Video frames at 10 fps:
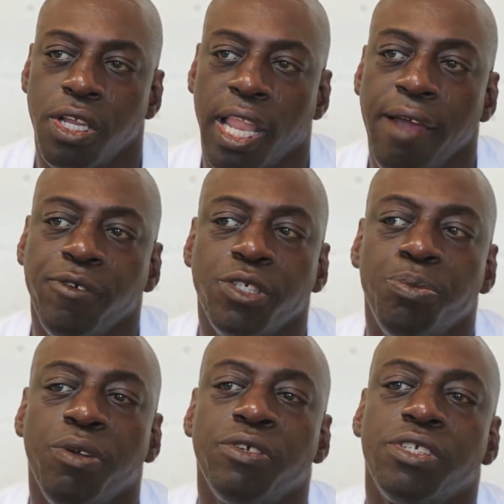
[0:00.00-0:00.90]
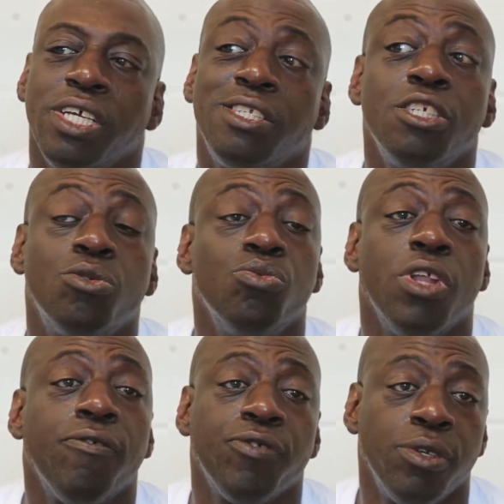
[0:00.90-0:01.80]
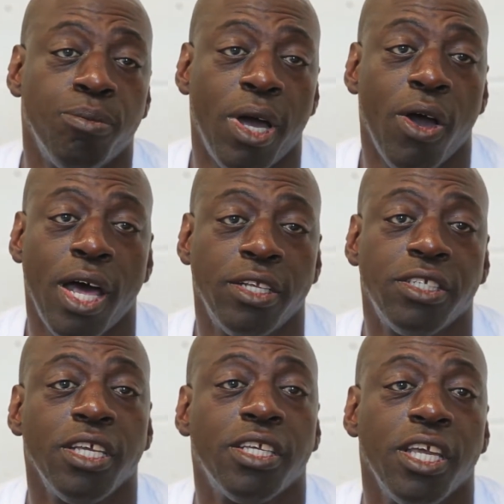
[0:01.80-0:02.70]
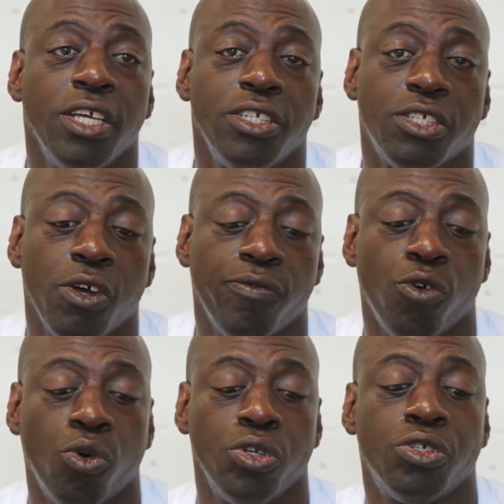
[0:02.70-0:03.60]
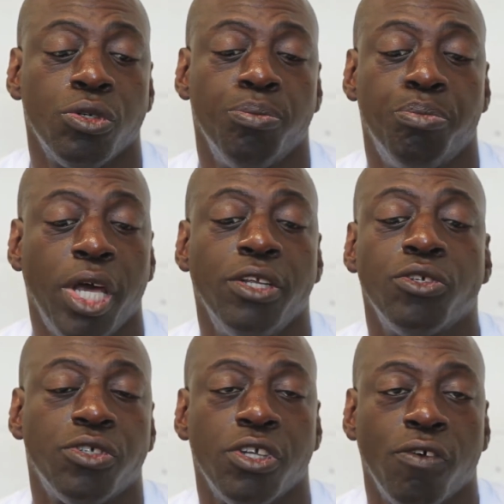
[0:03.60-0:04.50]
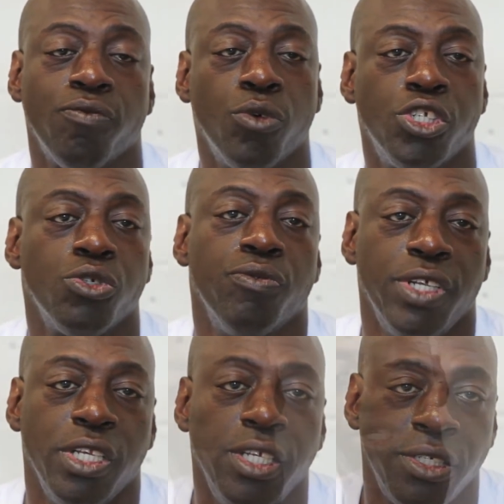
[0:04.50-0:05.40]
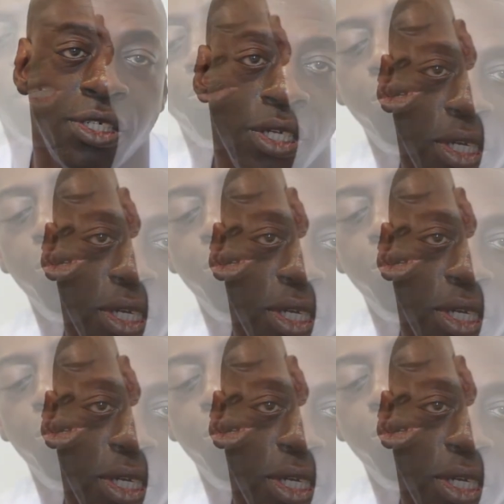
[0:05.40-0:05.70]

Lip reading: life experience, they teach you nothing about how to take care of yourself or to better yourself once you're released.